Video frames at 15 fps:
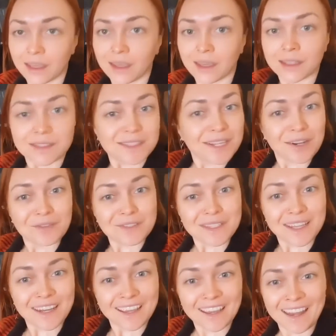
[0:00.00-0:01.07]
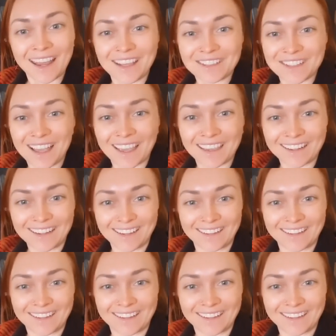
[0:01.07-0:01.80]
instead of sitting in anxiety.